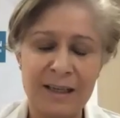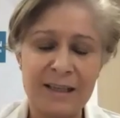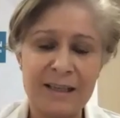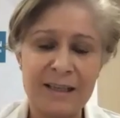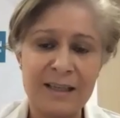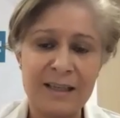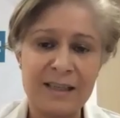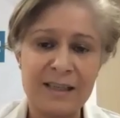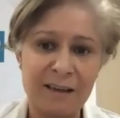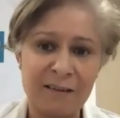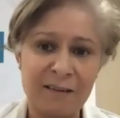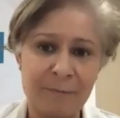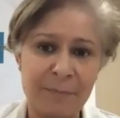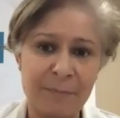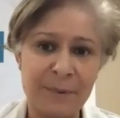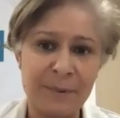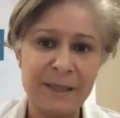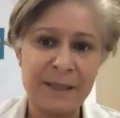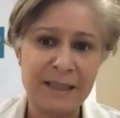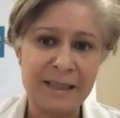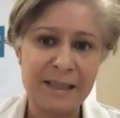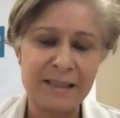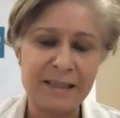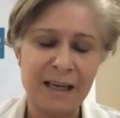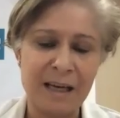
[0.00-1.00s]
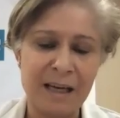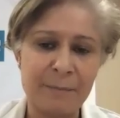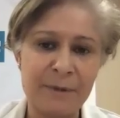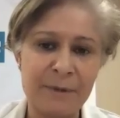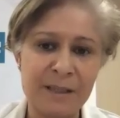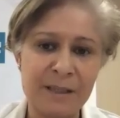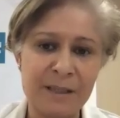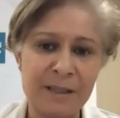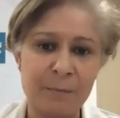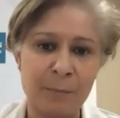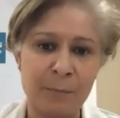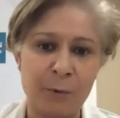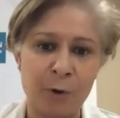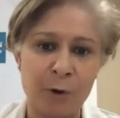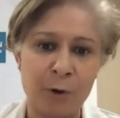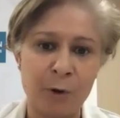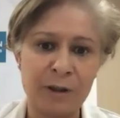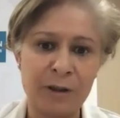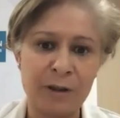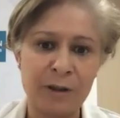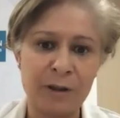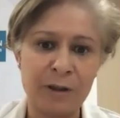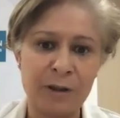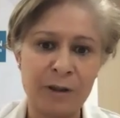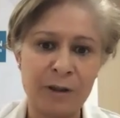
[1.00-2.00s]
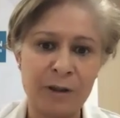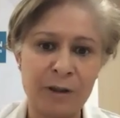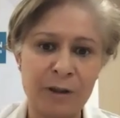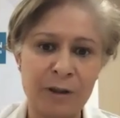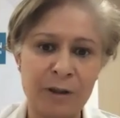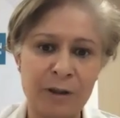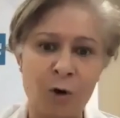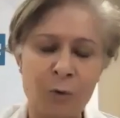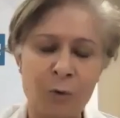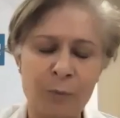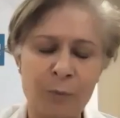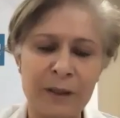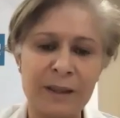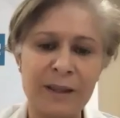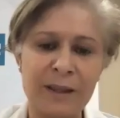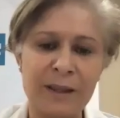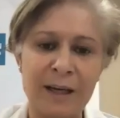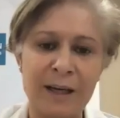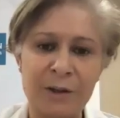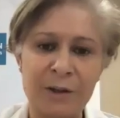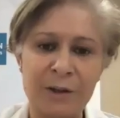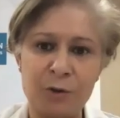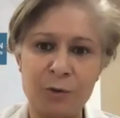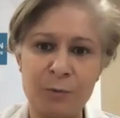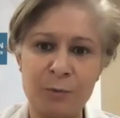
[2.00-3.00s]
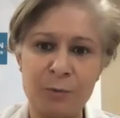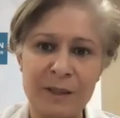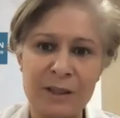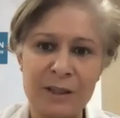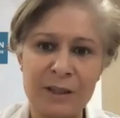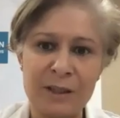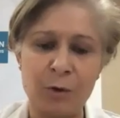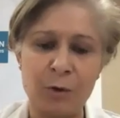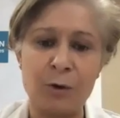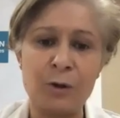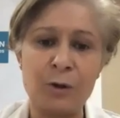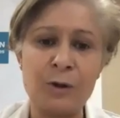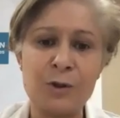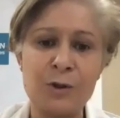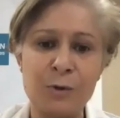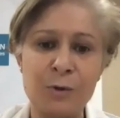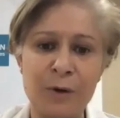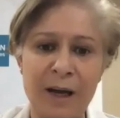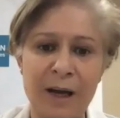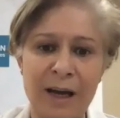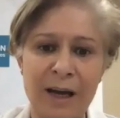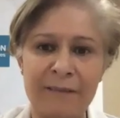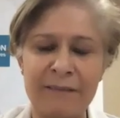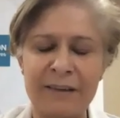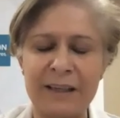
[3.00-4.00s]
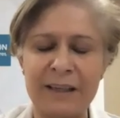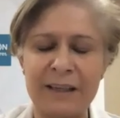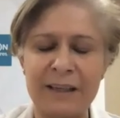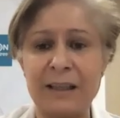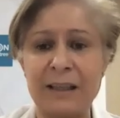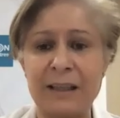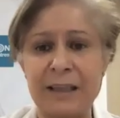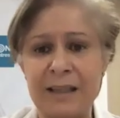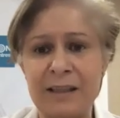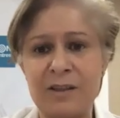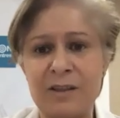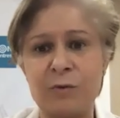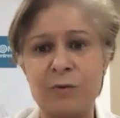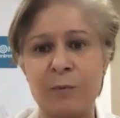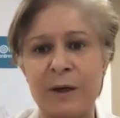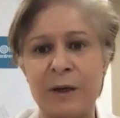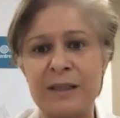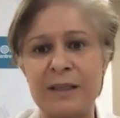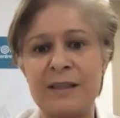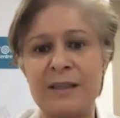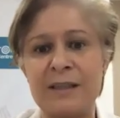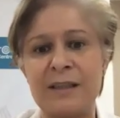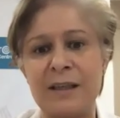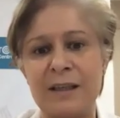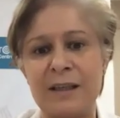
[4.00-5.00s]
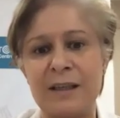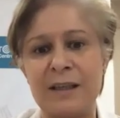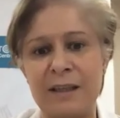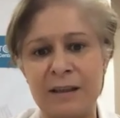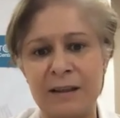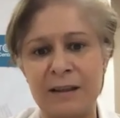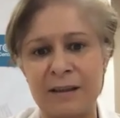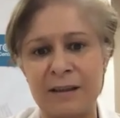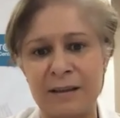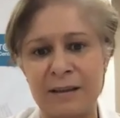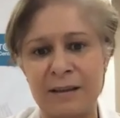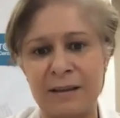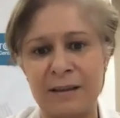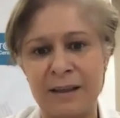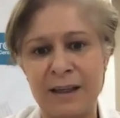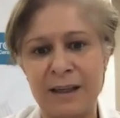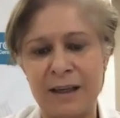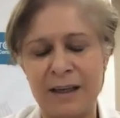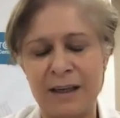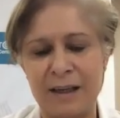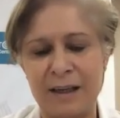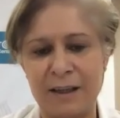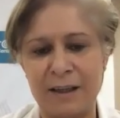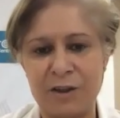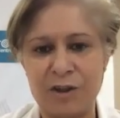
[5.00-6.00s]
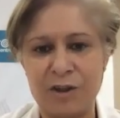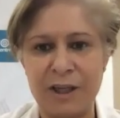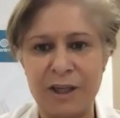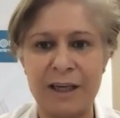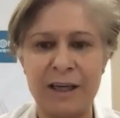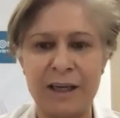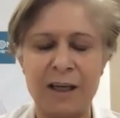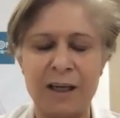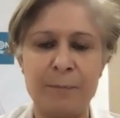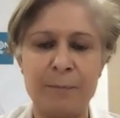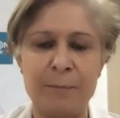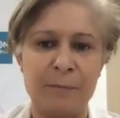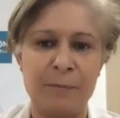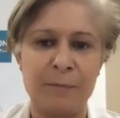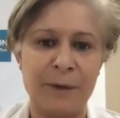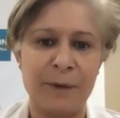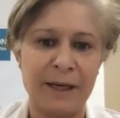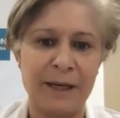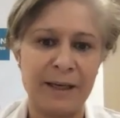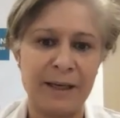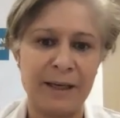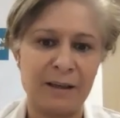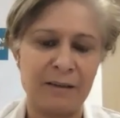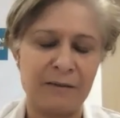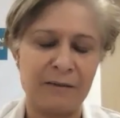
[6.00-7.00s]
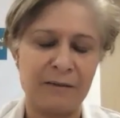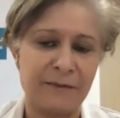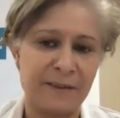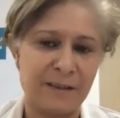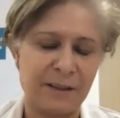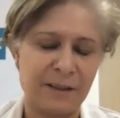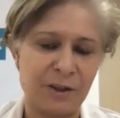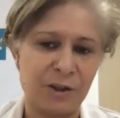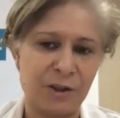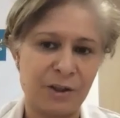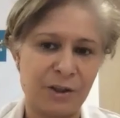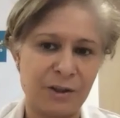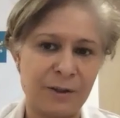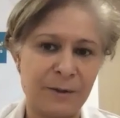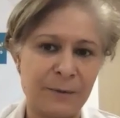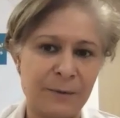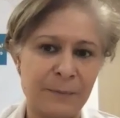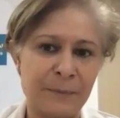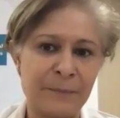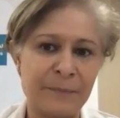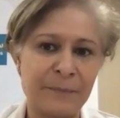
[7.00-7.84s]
Self-breast exam is important, but along with that, you must also have at least once a year a checkup by a physician.